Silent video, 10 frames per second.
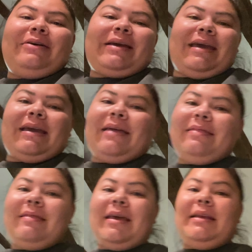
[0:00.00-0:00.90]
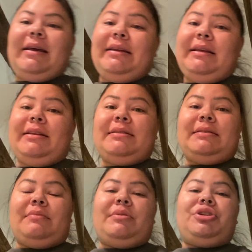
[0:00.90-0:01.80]
okay, and then I needed
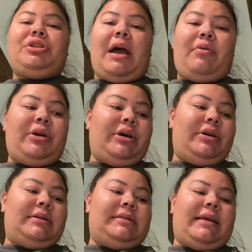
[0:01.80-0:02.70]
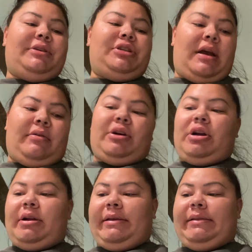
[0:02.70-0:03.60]
some shower hooks and shower
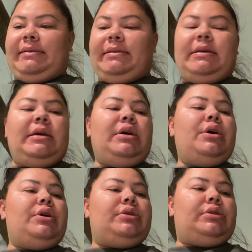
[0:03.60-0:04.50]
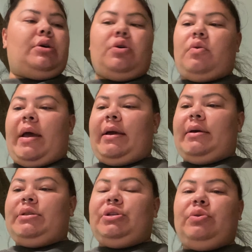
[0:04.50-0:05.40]
curtains. So I
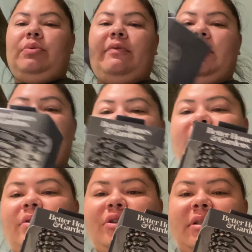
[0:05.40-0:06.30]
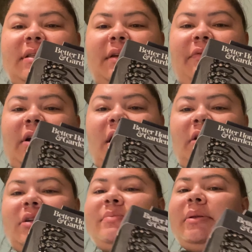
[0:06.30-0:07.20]
got two of these. They're just different
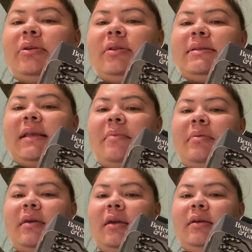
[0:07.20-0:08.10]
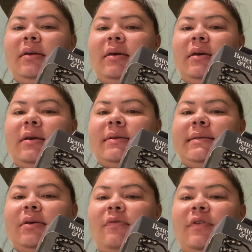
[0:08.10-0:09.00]
colors, but they're the same thing.
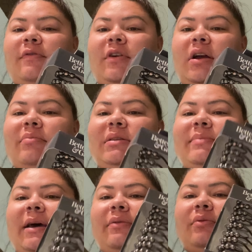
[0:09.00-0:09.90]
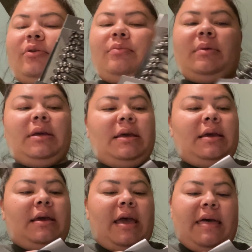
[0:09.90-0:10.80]
Silver for hubby's bathroom.
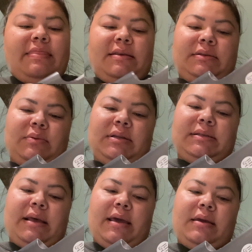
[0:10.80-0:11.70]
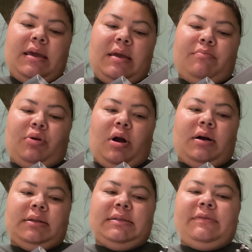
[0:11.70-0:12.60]
And this one is like a
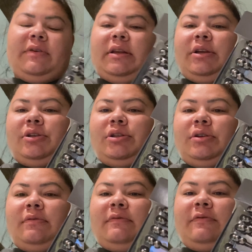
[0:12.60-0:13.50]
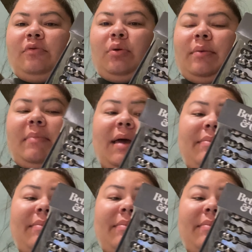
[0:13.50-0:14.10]
bronze finish for my